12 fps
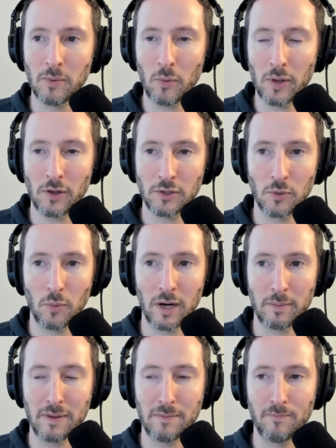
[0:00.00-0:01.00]
but we also want
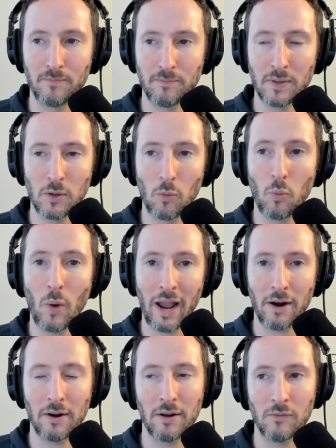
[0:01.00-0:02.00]
to be
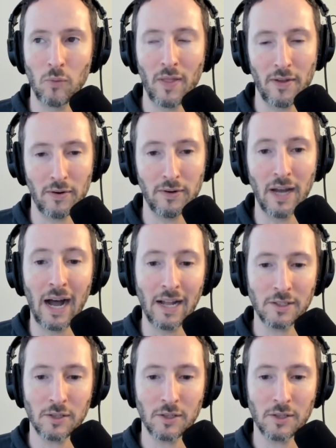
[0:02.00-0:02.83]
aware of when they're not,